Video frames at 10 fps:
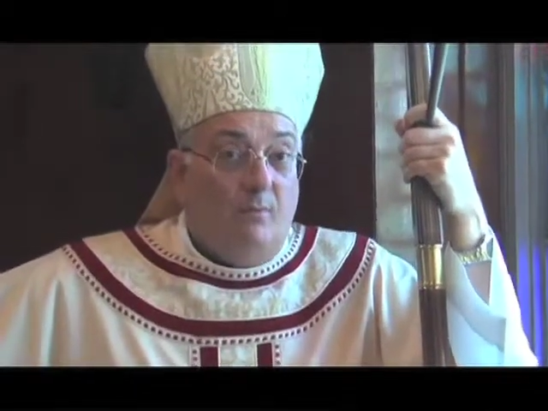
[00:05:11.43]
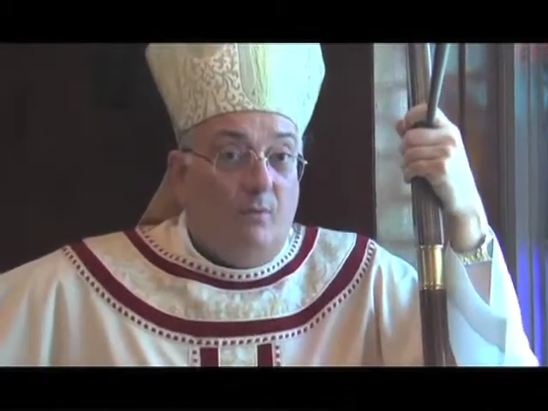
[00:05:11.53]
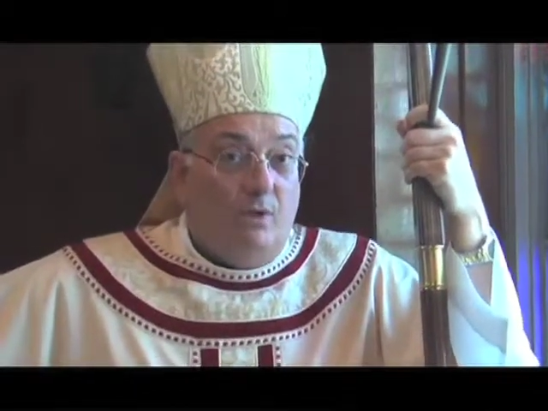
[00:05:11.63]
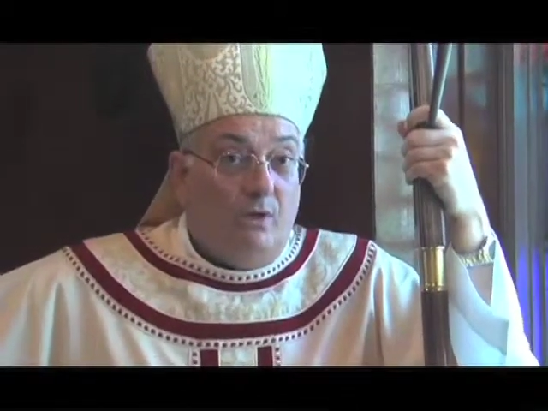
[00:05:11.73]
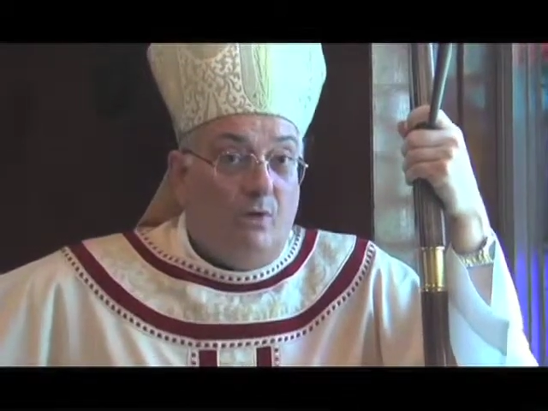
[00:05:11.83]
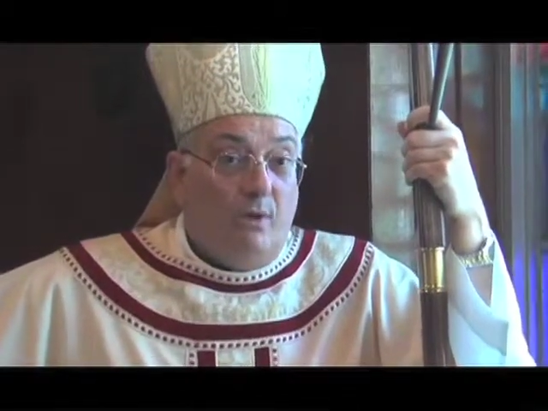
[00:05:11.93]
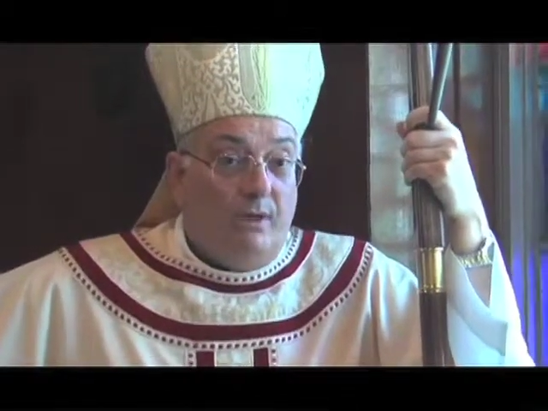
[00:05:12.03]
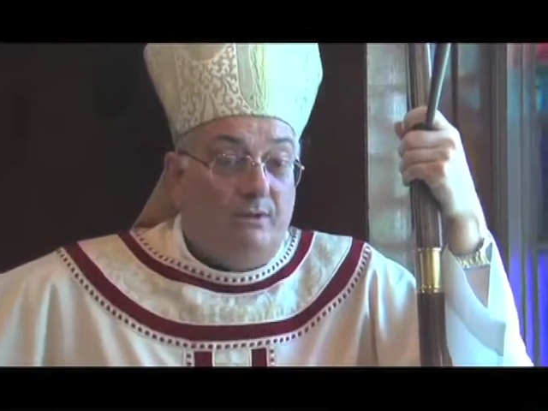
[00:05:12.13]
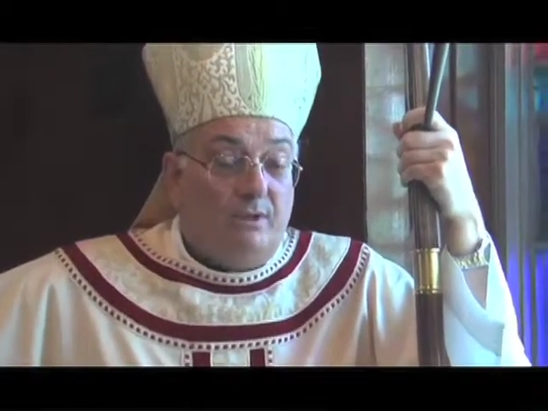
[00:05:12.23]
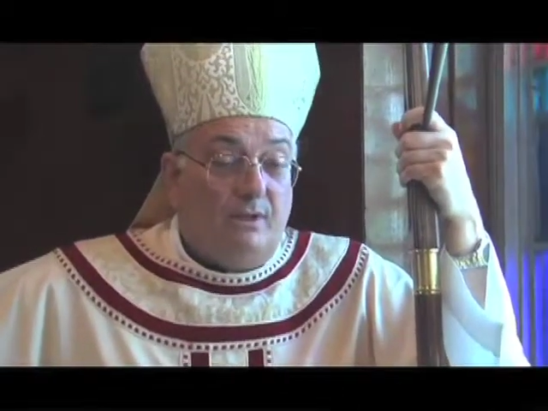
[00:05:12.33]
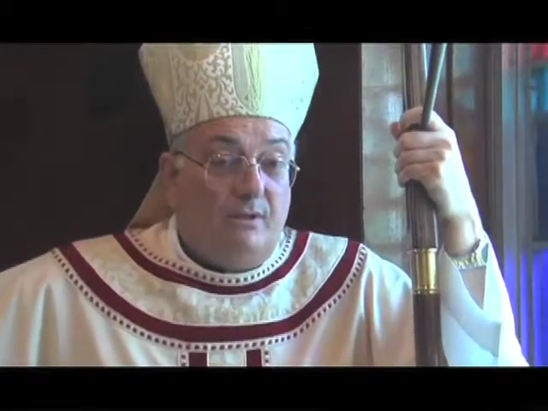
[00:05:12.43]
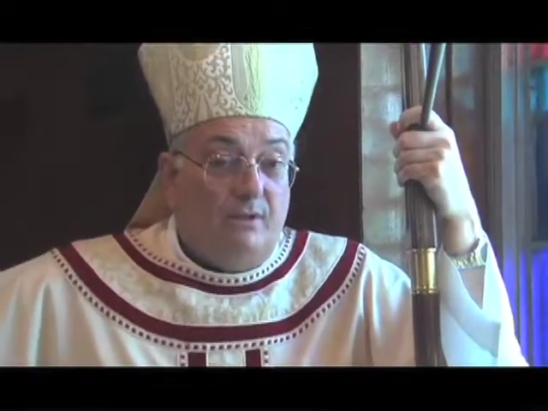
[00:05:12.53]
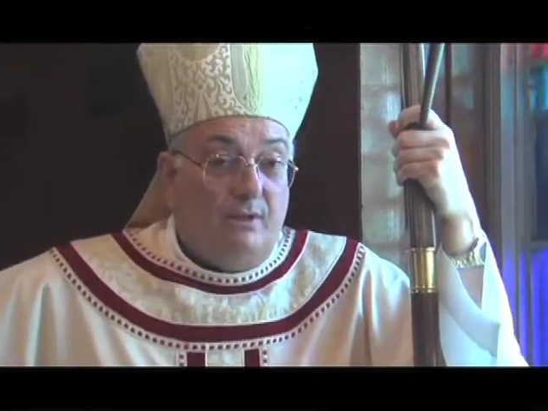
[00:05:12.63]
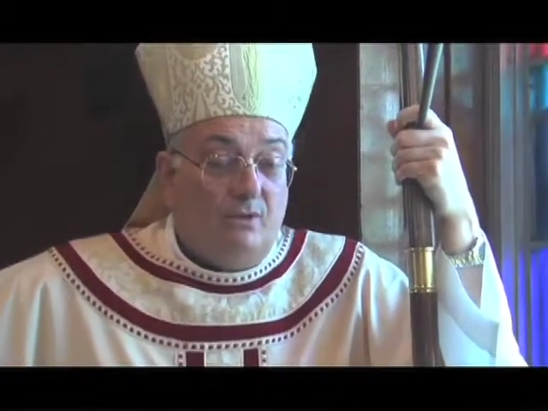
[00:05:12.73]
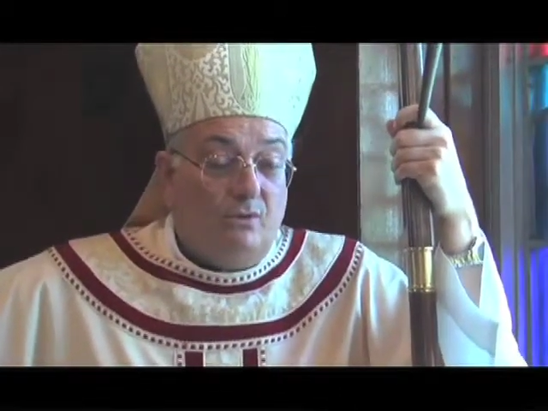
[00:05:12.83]
would go on to
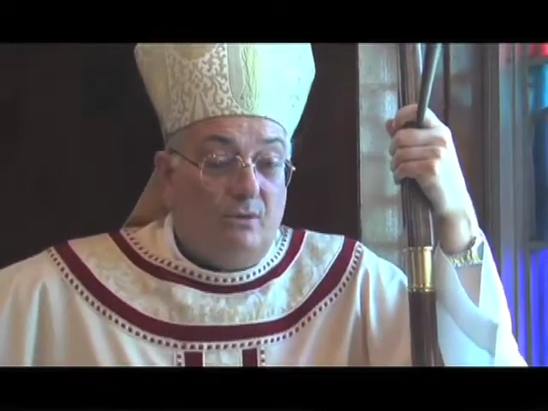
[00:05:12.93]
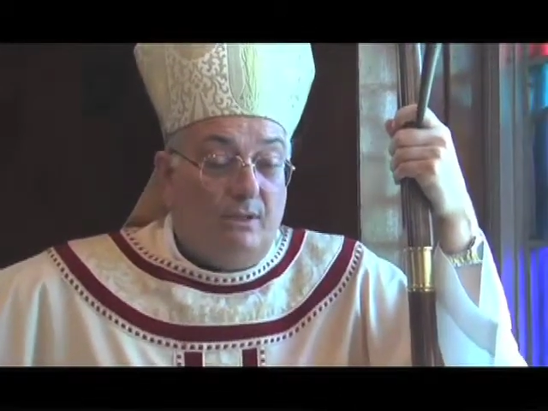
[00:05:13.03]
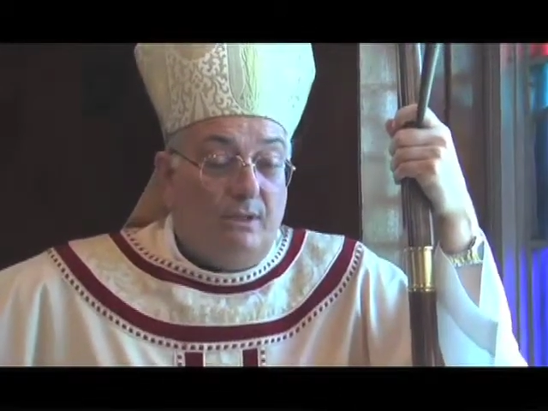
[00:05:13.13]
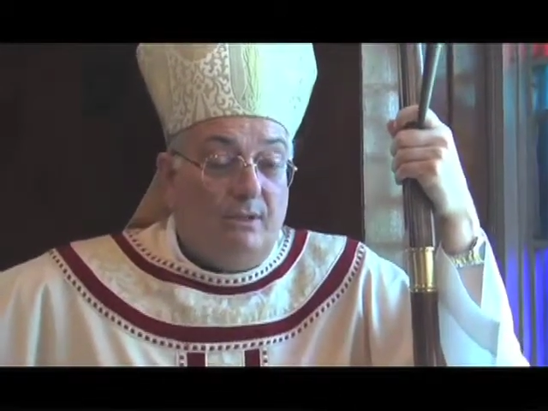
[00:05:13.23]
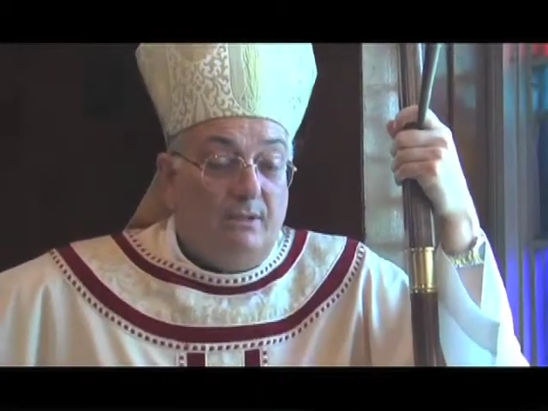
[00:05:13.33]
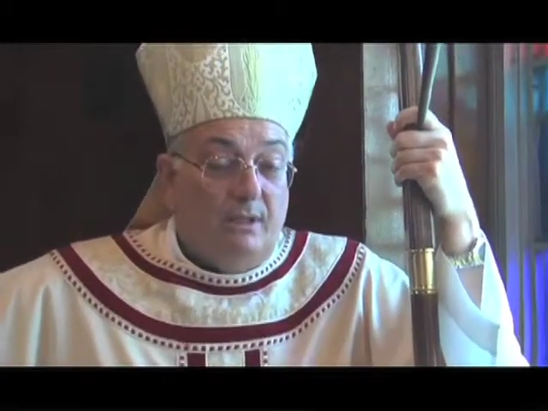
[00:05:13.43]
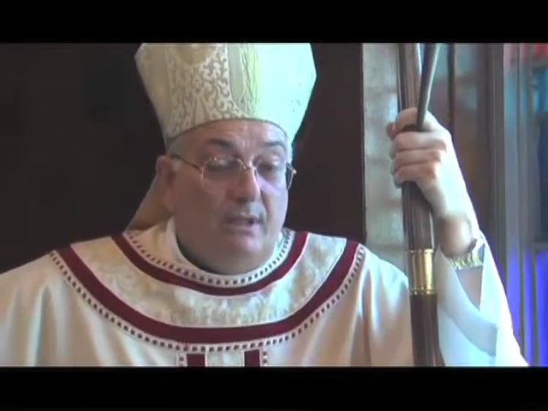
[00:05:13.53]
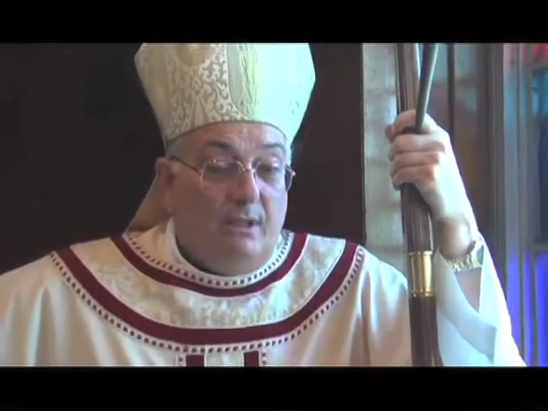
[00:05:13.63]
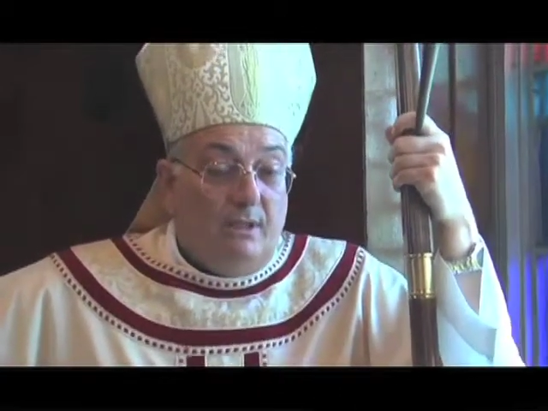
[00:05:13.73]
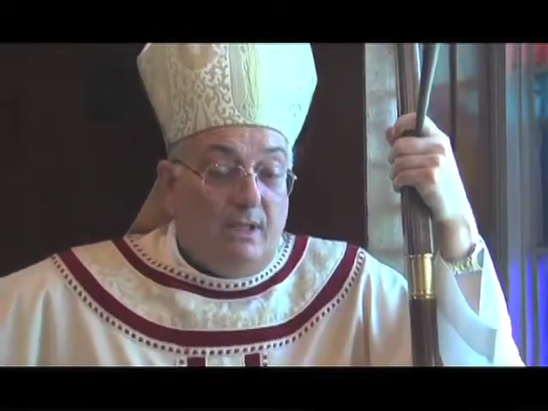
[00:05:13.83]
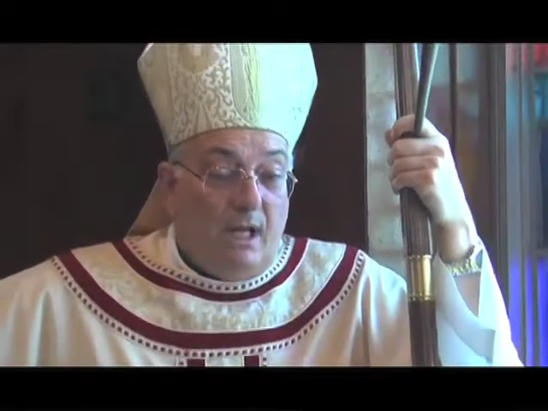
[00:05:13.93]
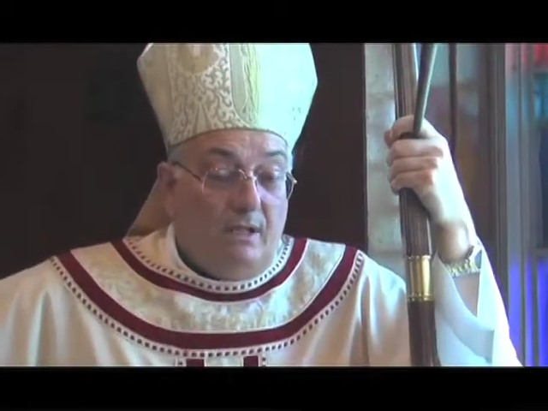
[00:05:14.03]
Cathedral uh,